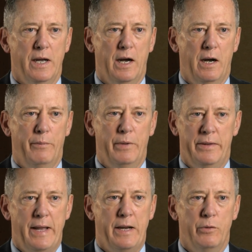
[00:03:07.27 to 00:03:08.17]

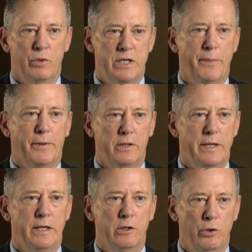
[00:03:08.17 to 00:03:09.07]
And they would
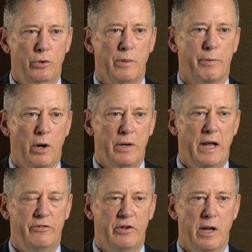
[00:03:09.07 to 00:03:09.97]
typically include a
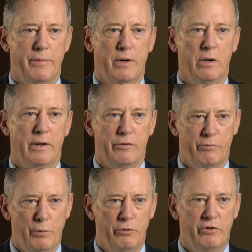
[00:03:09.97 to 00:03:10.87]
protease inhibitor that was
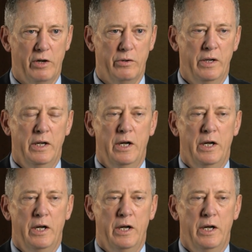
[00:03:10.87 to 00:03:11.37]
boosted